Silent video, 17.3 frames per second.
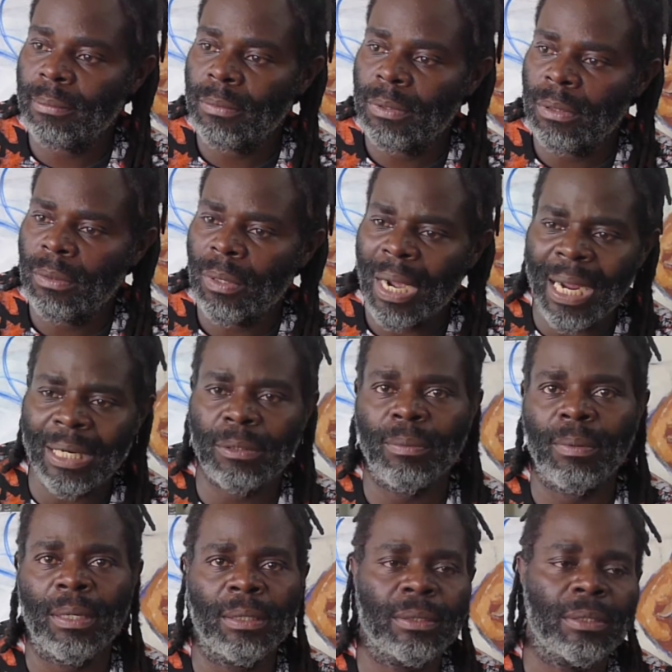the art
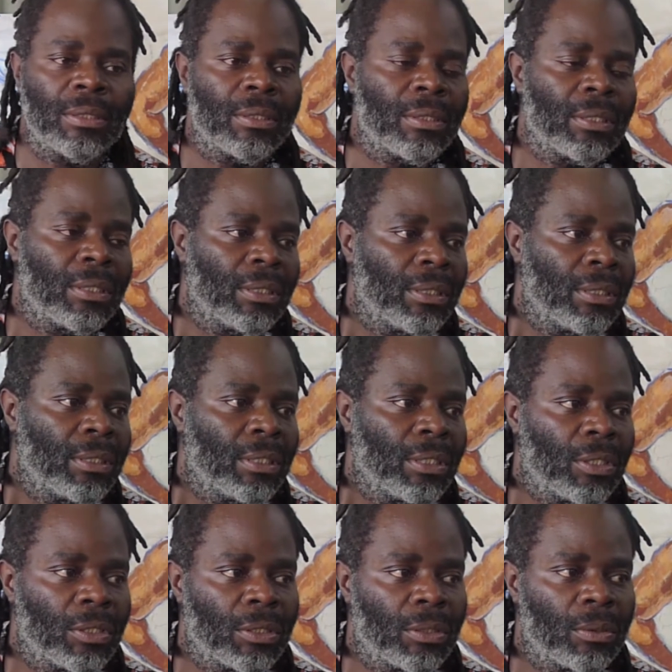world,
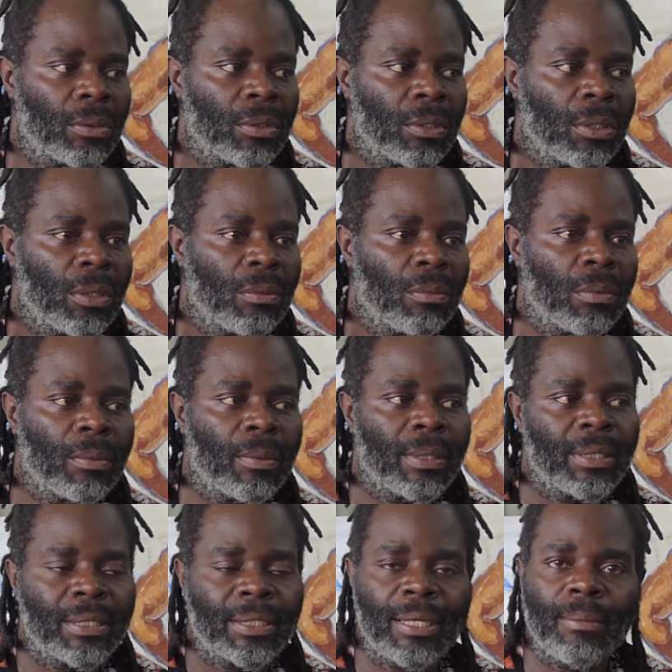because we were
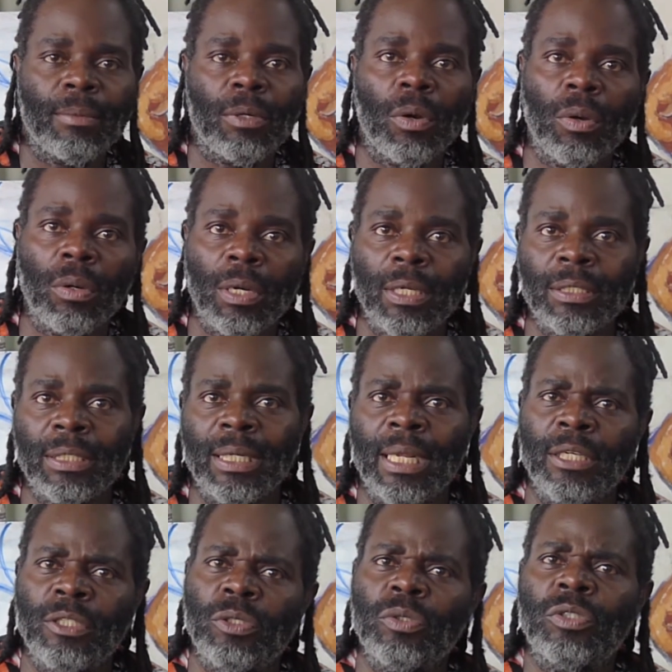in the same college, and I
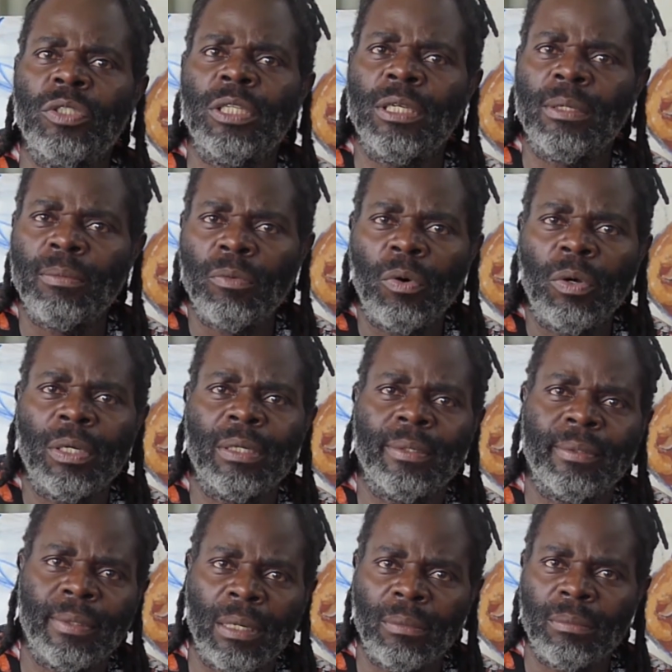used to see him walking
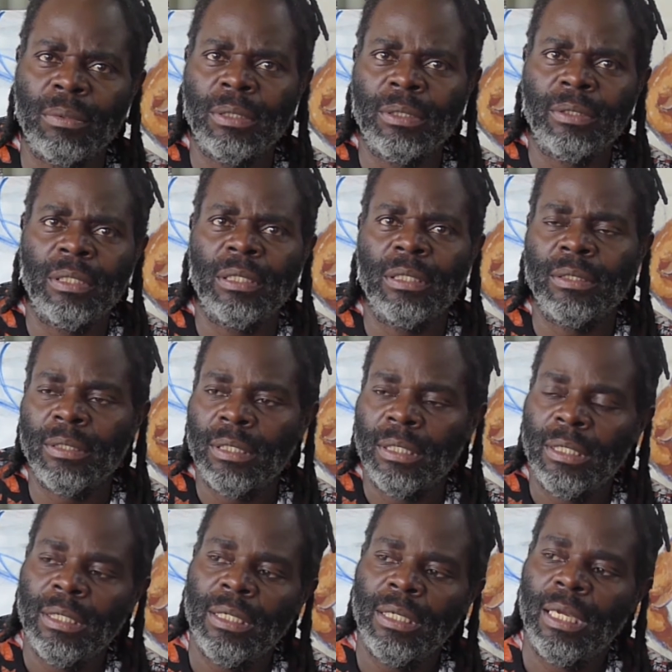around with things.
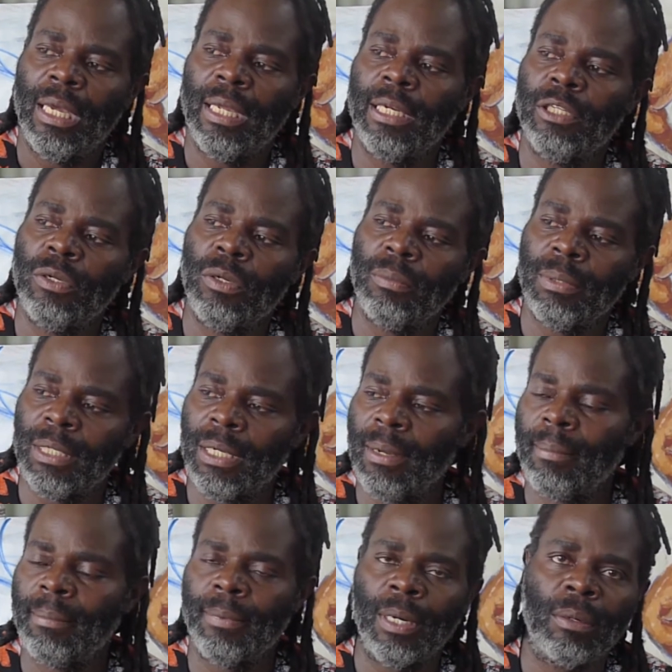He told me,
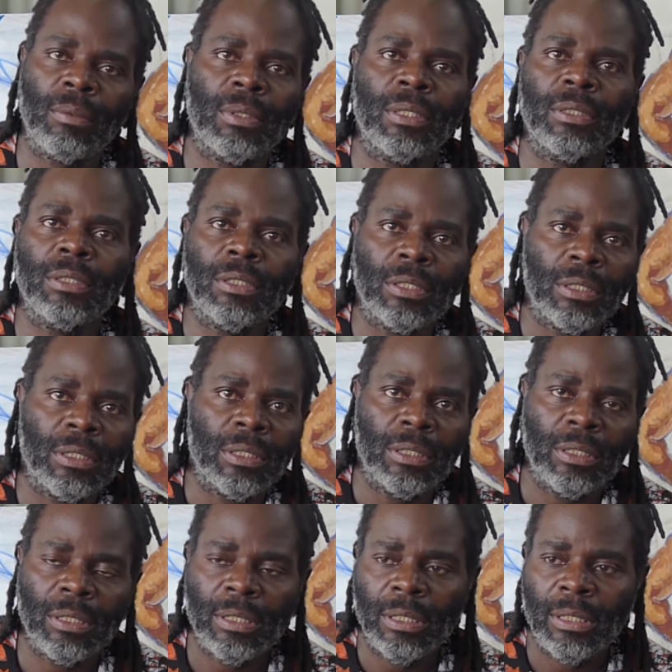come around and see.
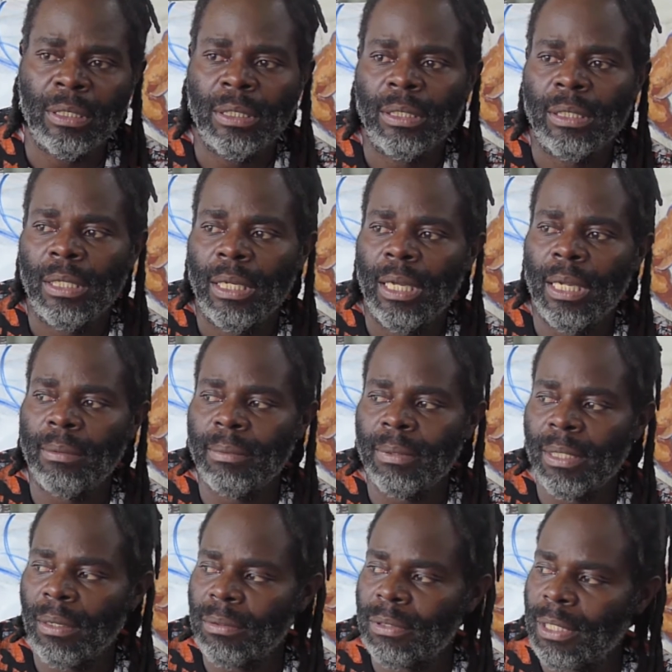And
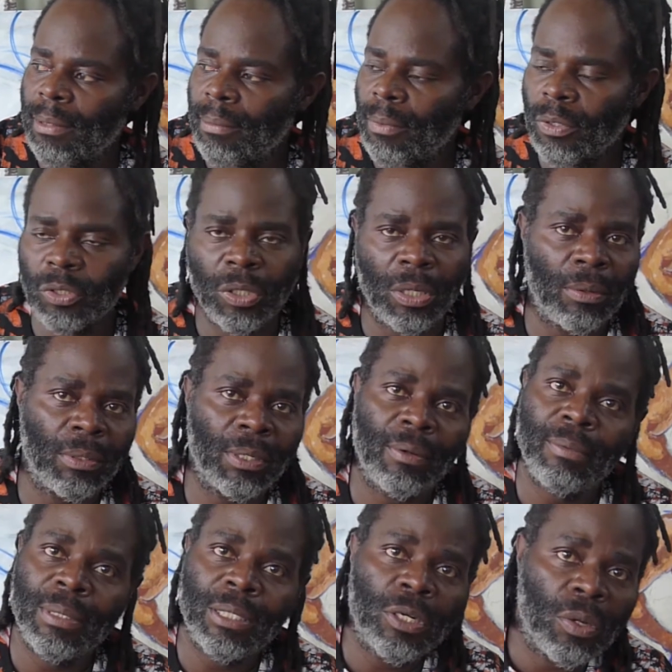without him also, I would
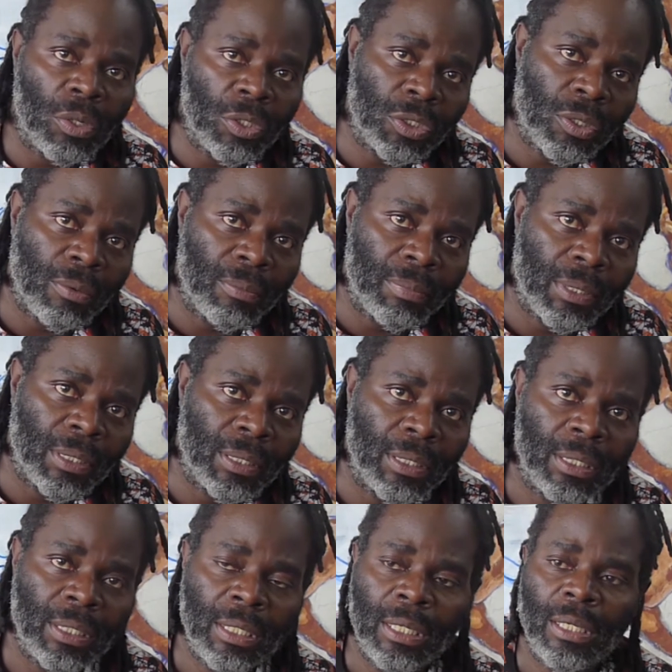have been lost completely.
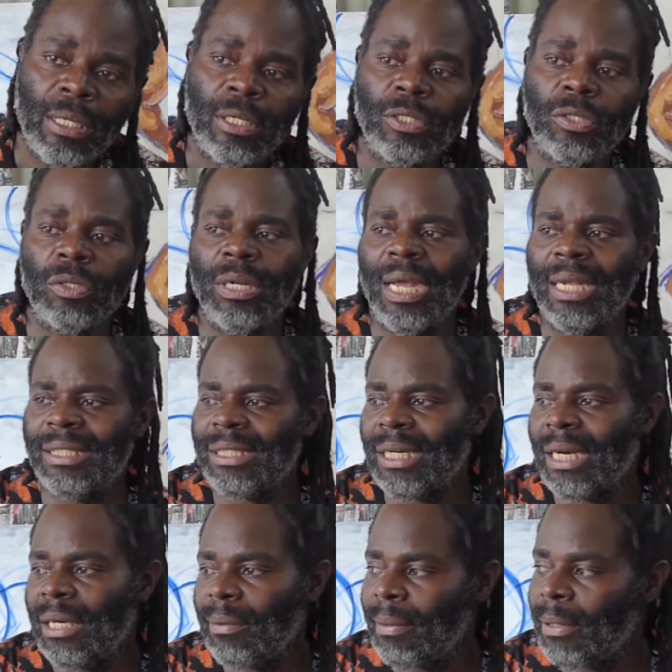So
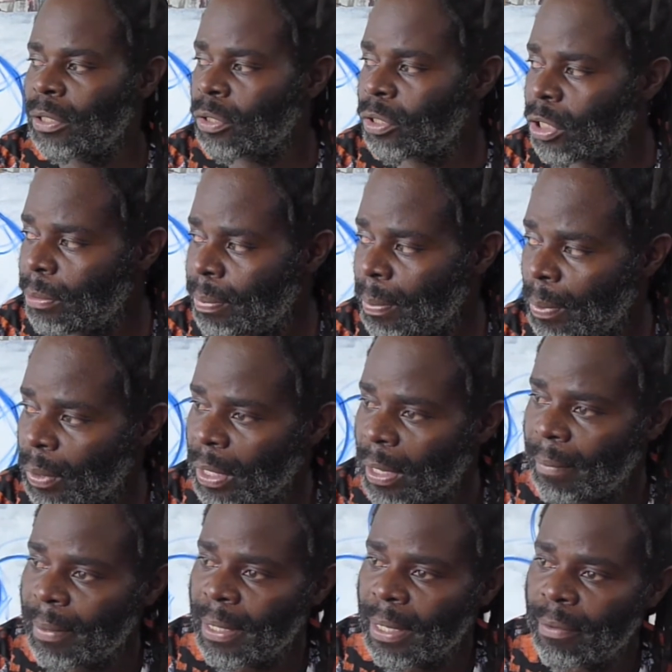naturally, when you see people
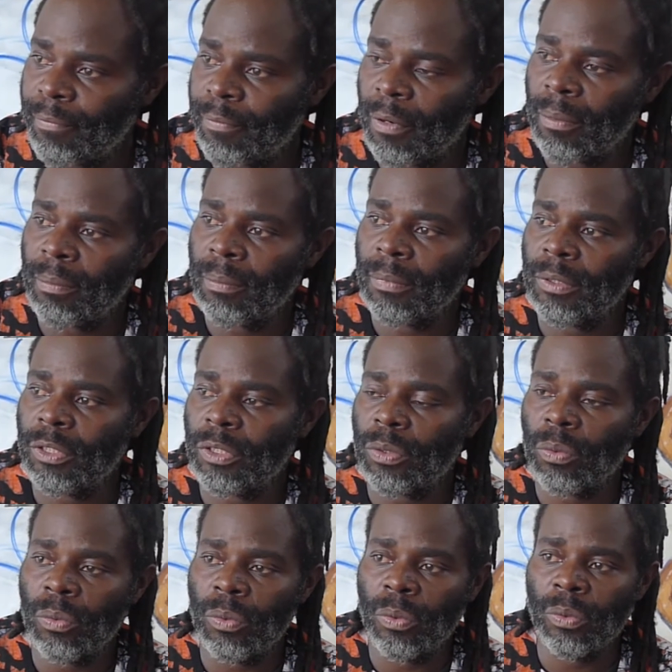coming in from
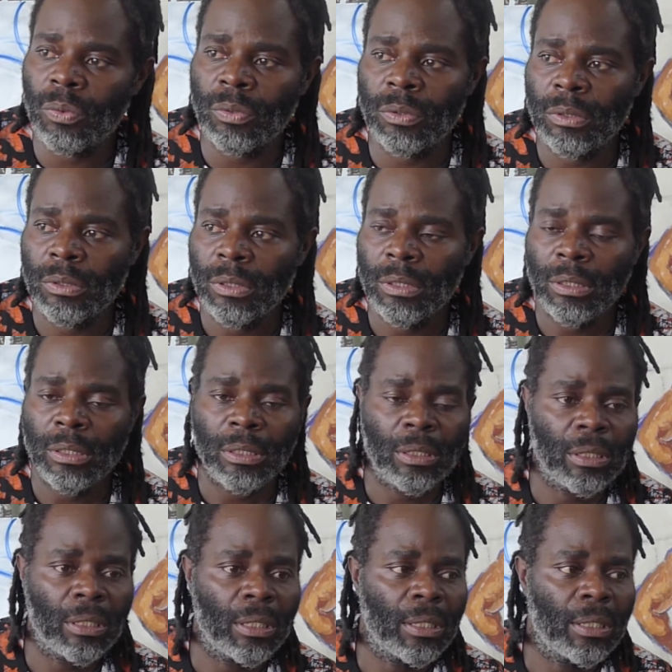school,
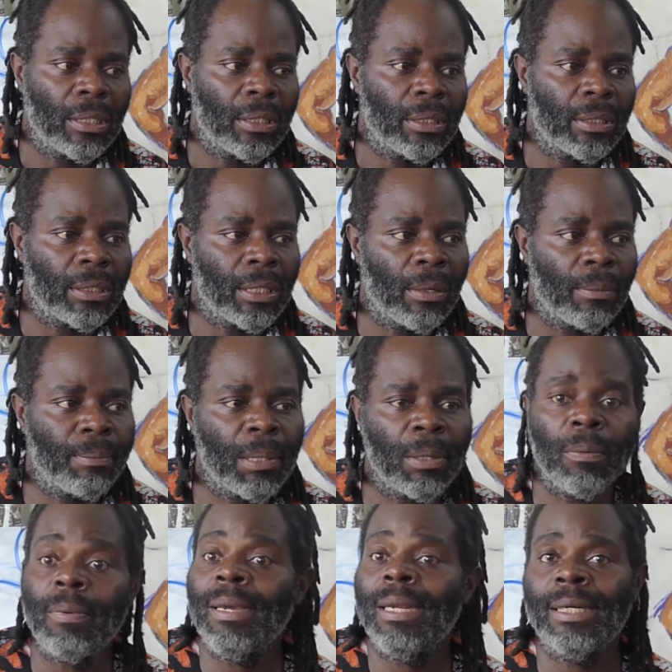they are
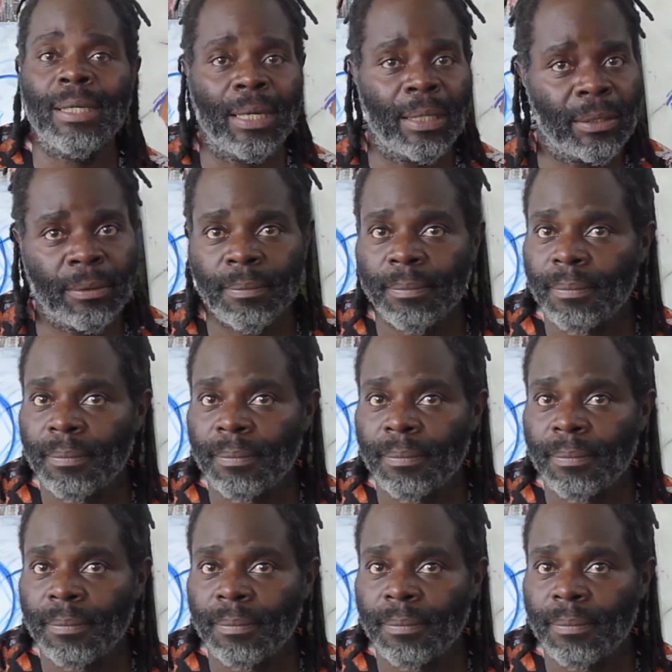bewildered.